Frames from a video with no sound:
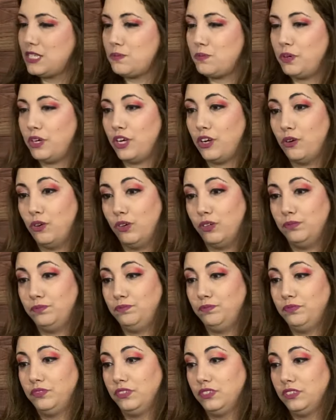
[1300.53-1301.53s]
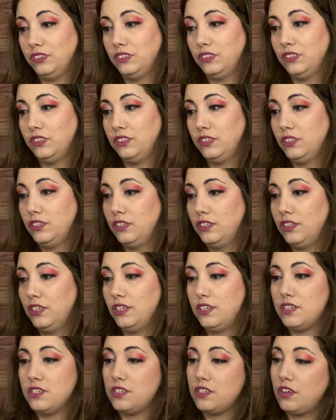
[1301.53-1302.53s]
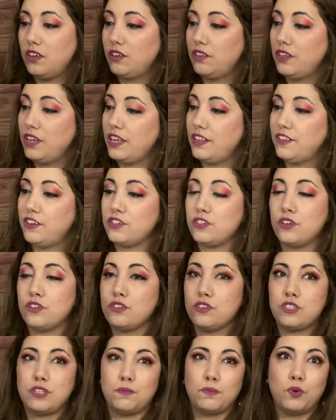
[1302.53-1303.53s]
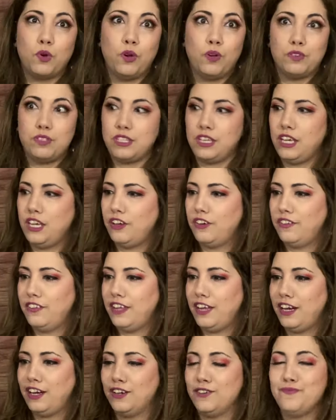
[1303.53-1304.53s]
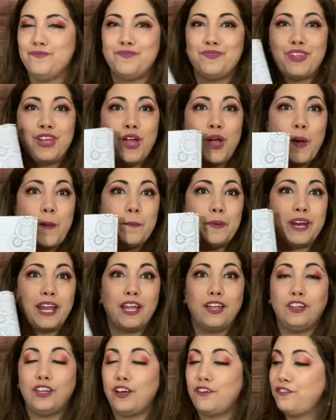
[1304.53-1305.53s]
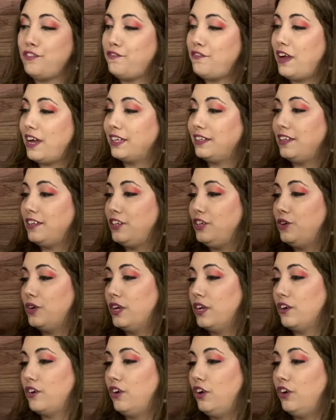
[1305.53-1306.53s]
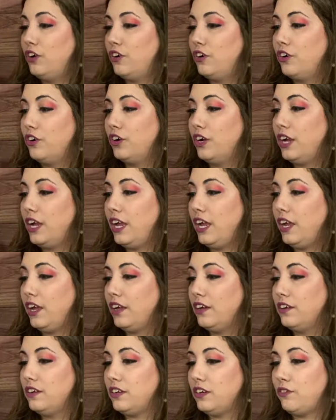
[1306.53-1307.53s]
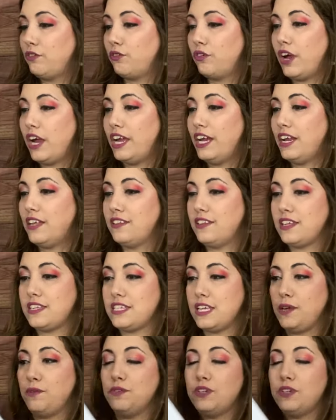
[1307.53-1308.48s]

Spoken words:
pretty cool. So, and there's also some quotes here and there. But I love the fact that you can color and write at the same